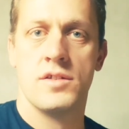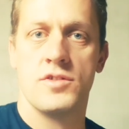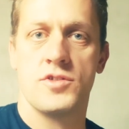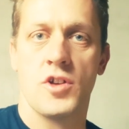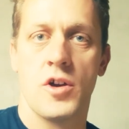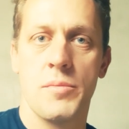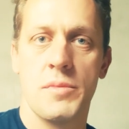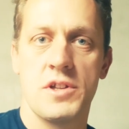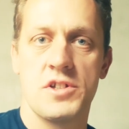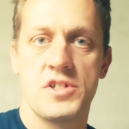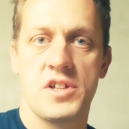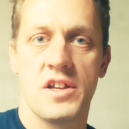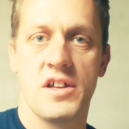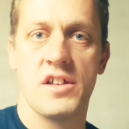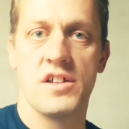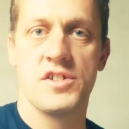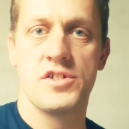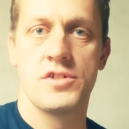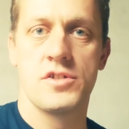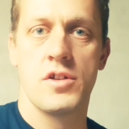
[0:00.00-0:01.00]
So I'm gonna
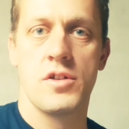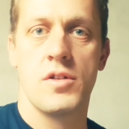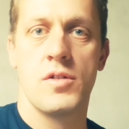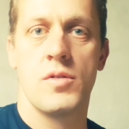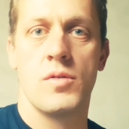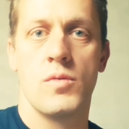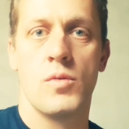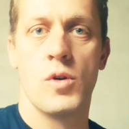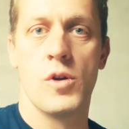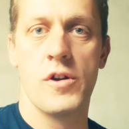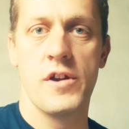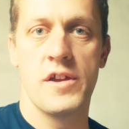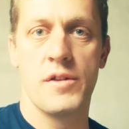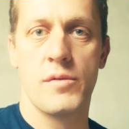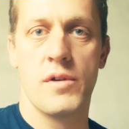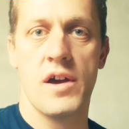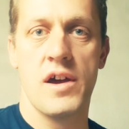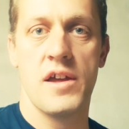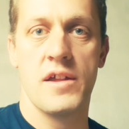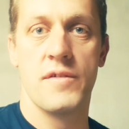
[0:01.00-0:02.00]
challenge Roy
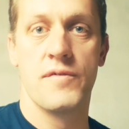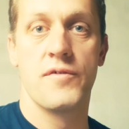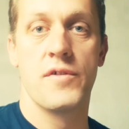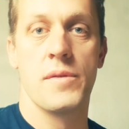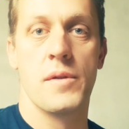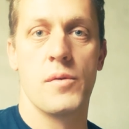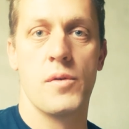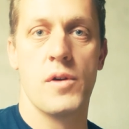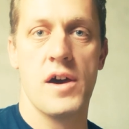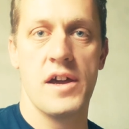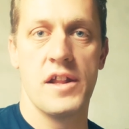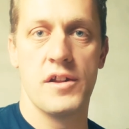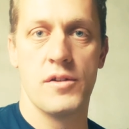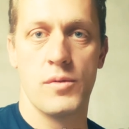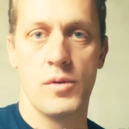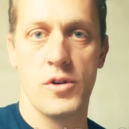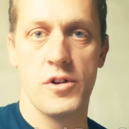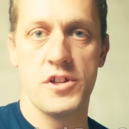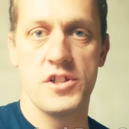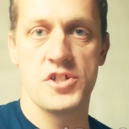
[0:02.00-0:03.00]
and Ryan from the Ryan
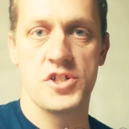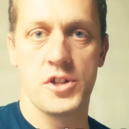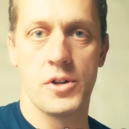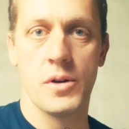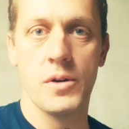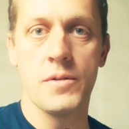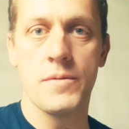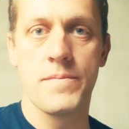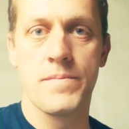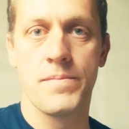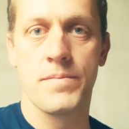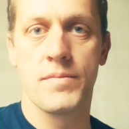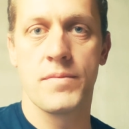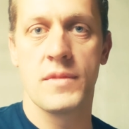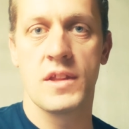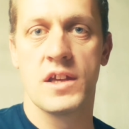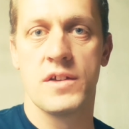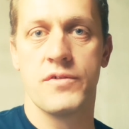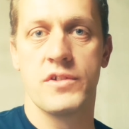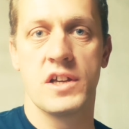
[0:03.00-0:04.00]
and Roy Show.
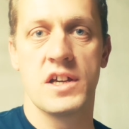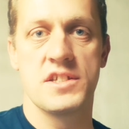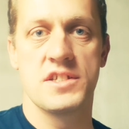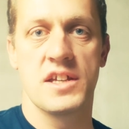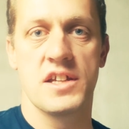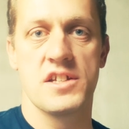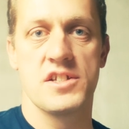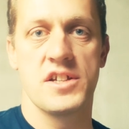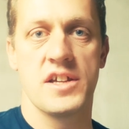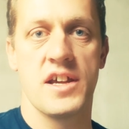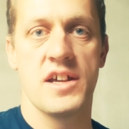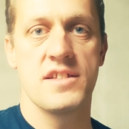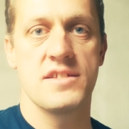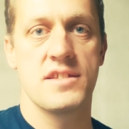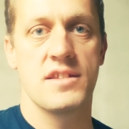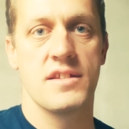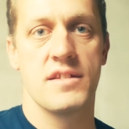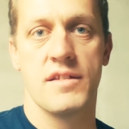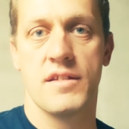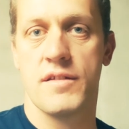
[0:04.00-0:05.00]
If you guys get a
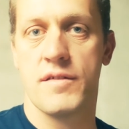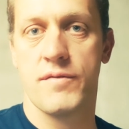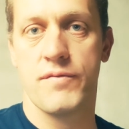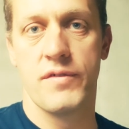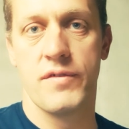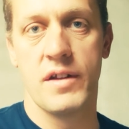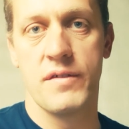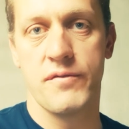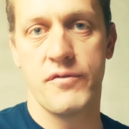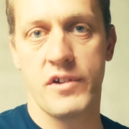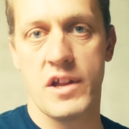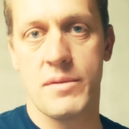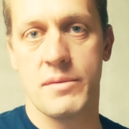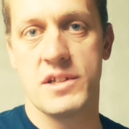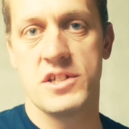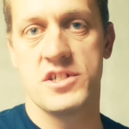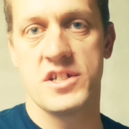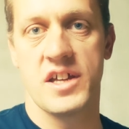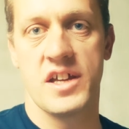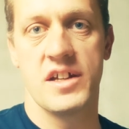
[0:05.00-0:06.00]
chance, fun,
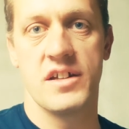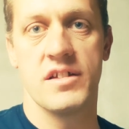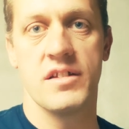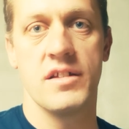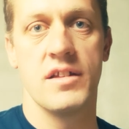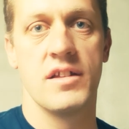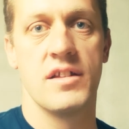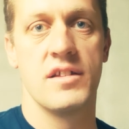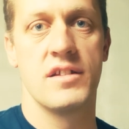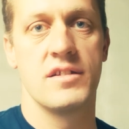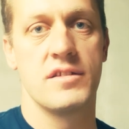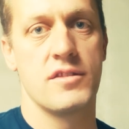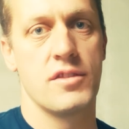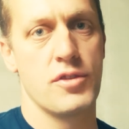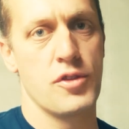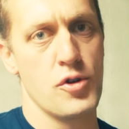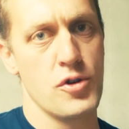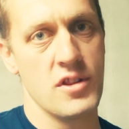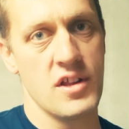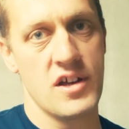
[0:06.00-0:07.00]
friendly channel.
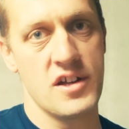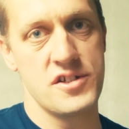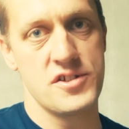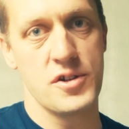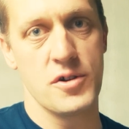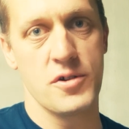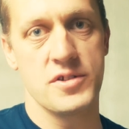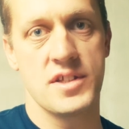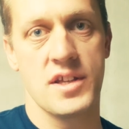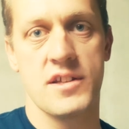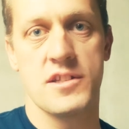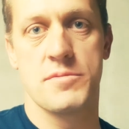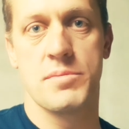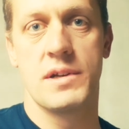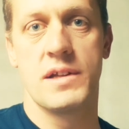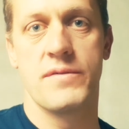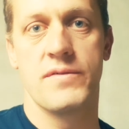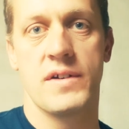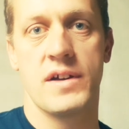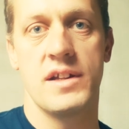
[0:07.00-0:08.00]
Throw a lot of jokes in, it's
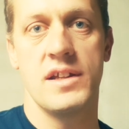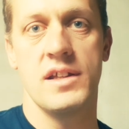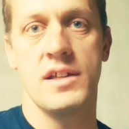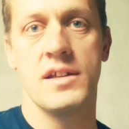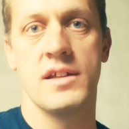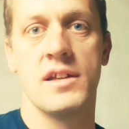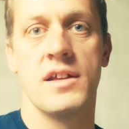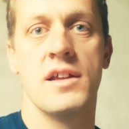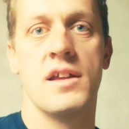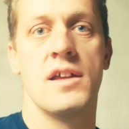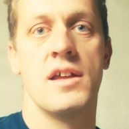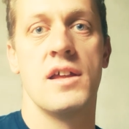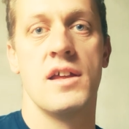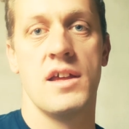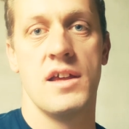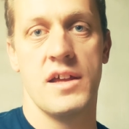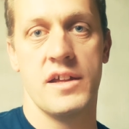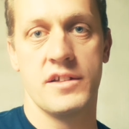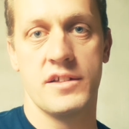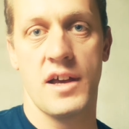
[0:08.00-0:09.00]
pretty funny.
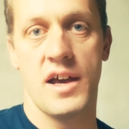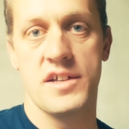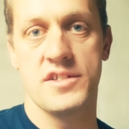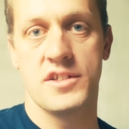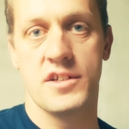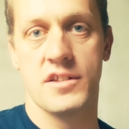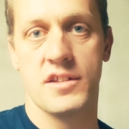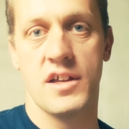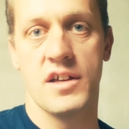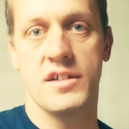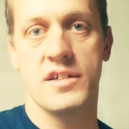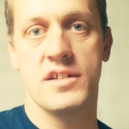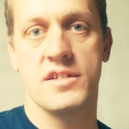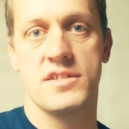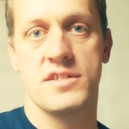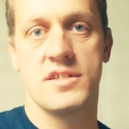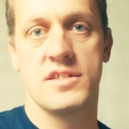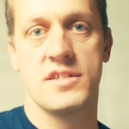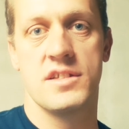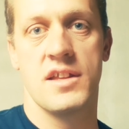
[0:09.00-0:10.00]
And guys, good
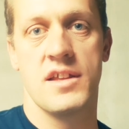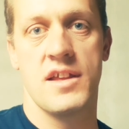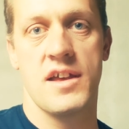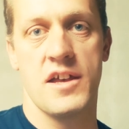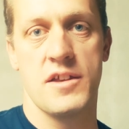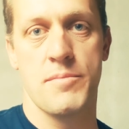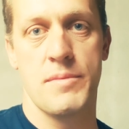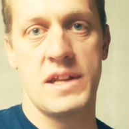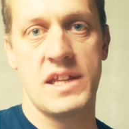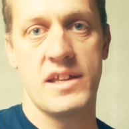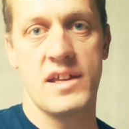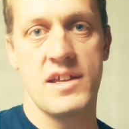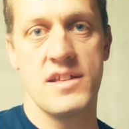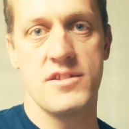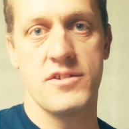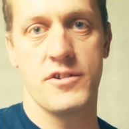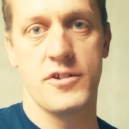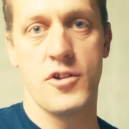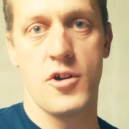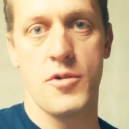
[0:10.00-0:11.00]
luck. How many
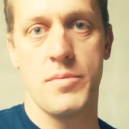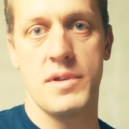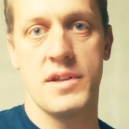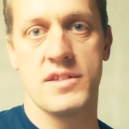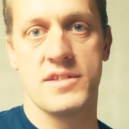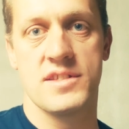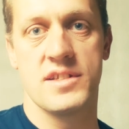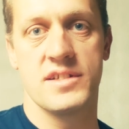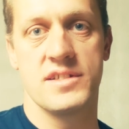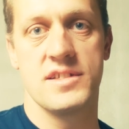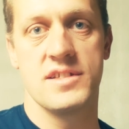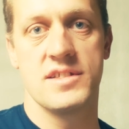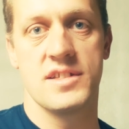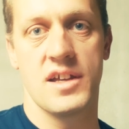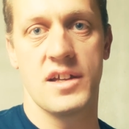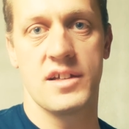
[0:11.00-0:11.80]
cans you can open in 60